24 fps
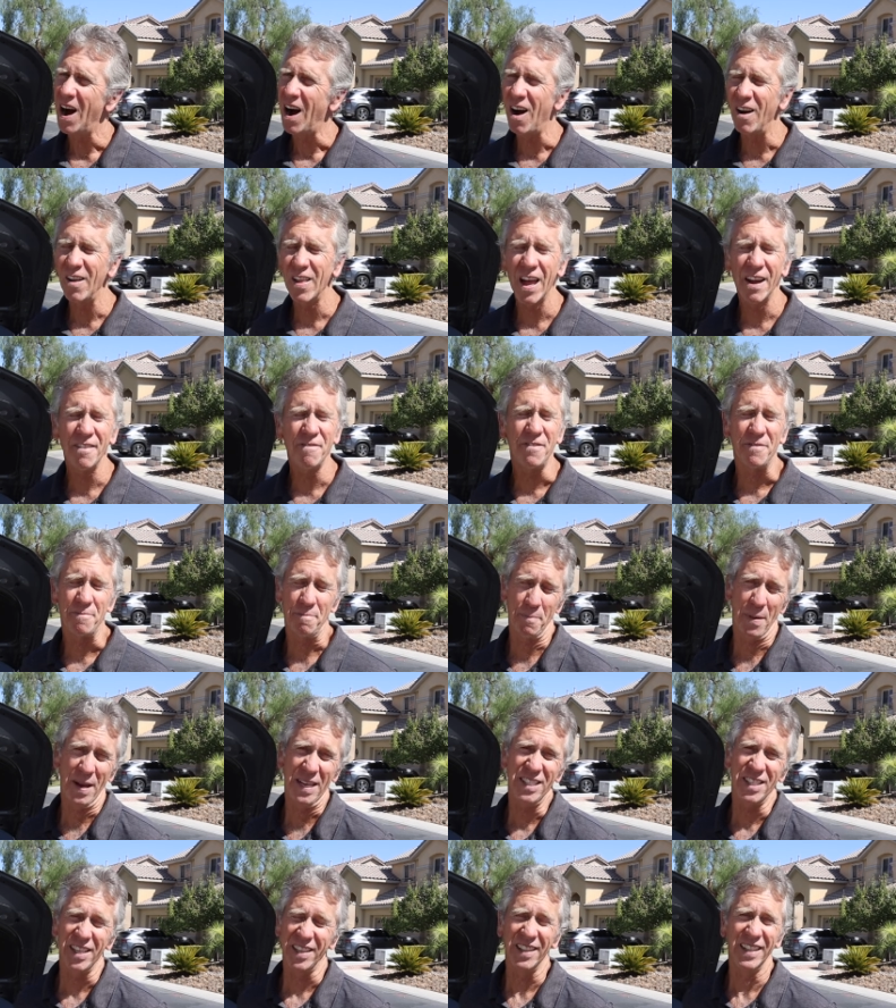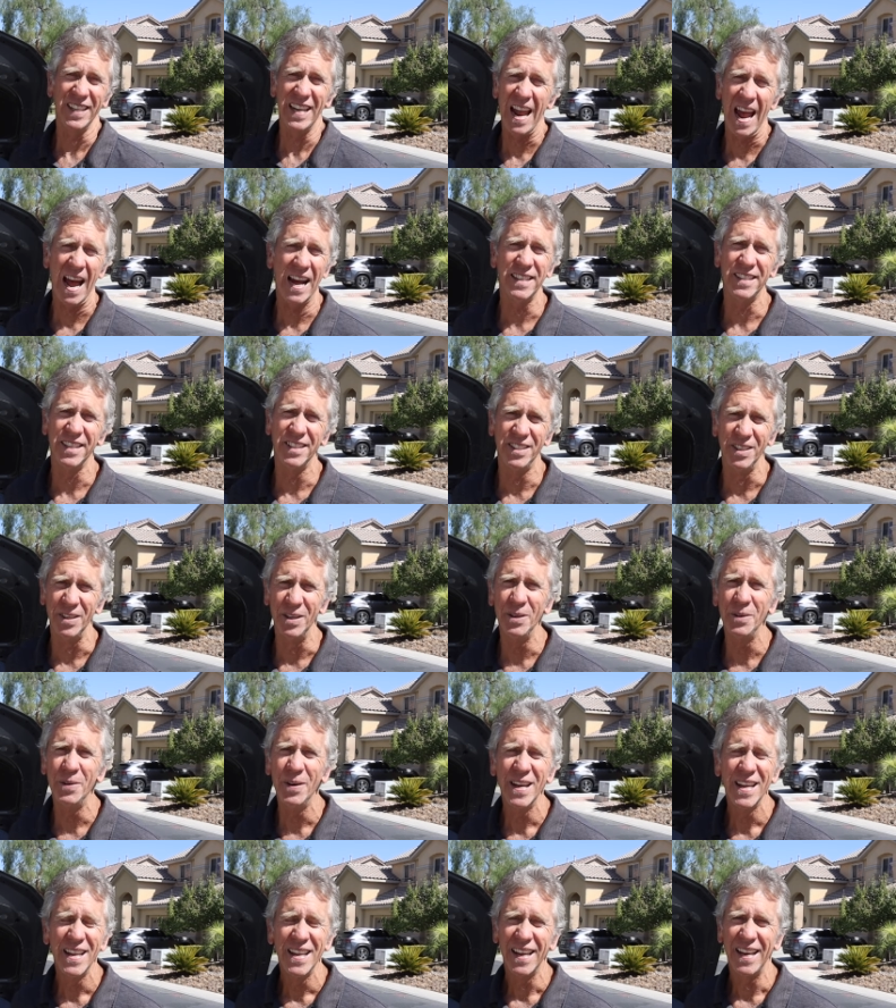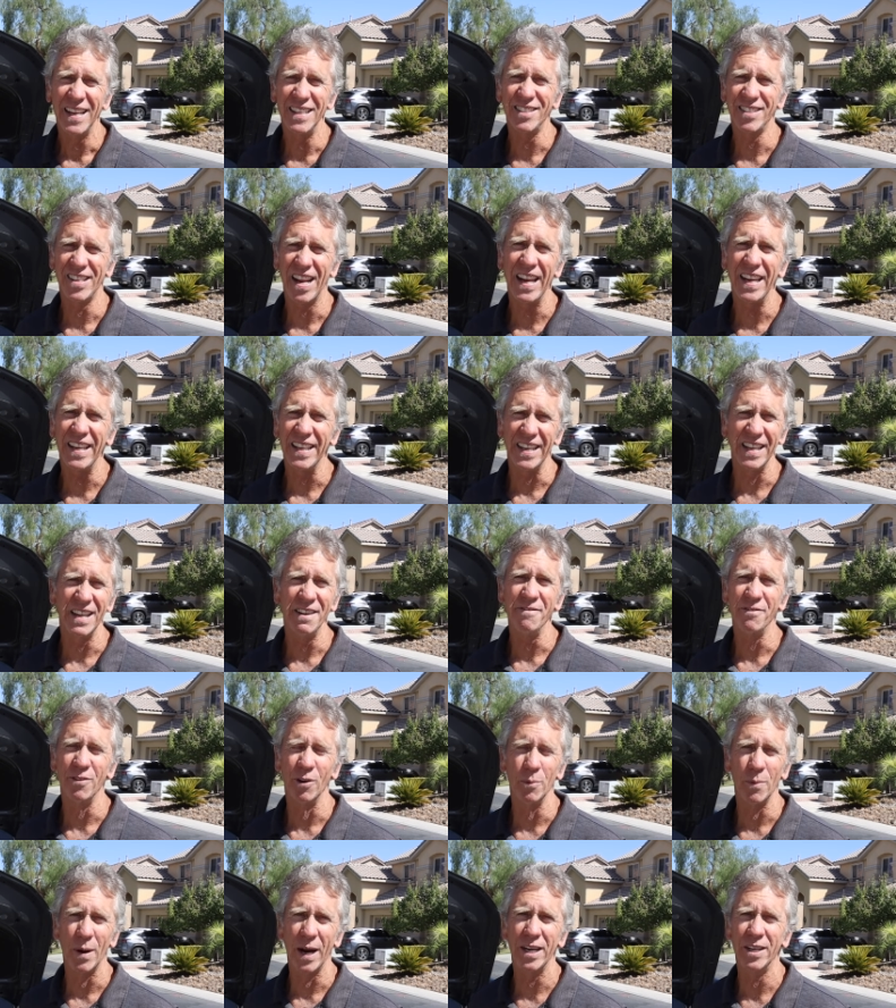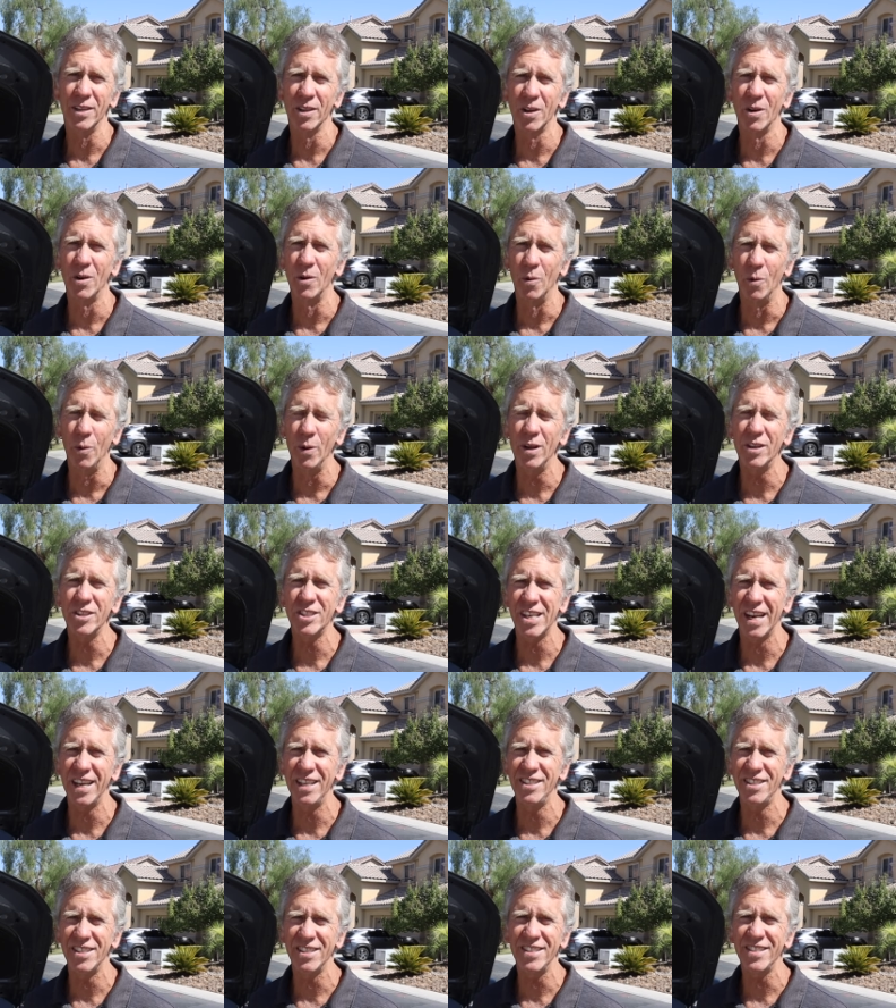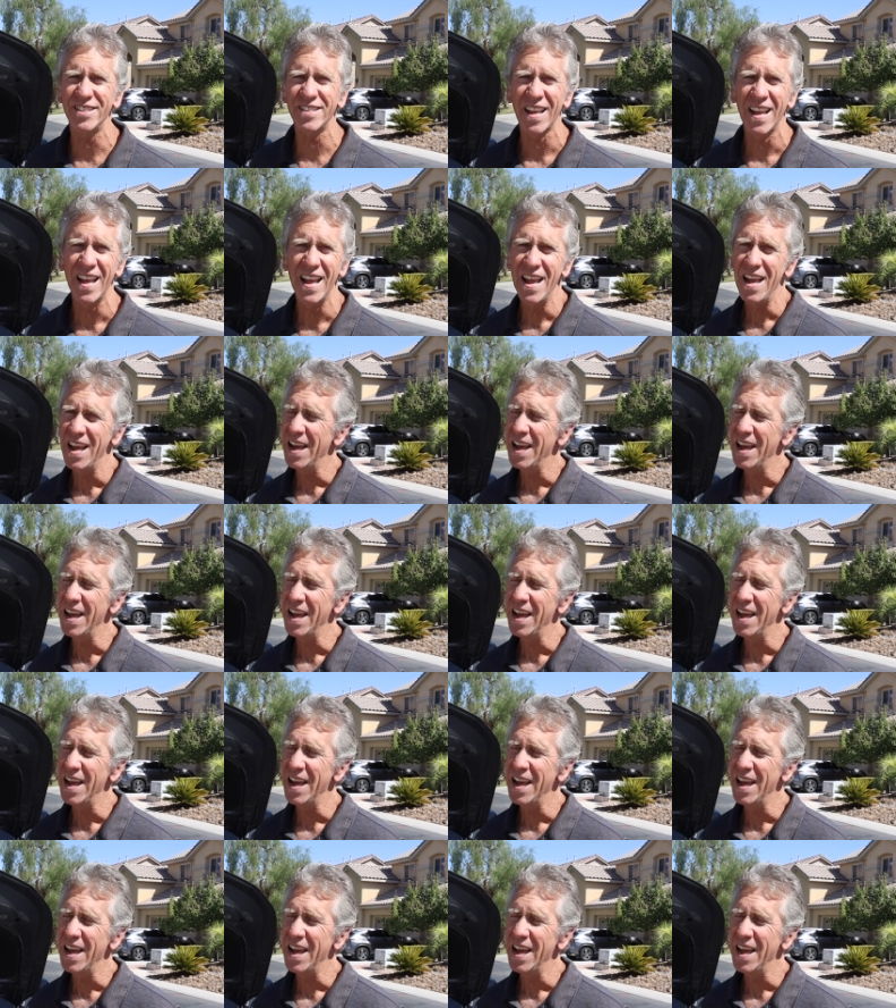All I've basically had to do is take it in for regular oil changes.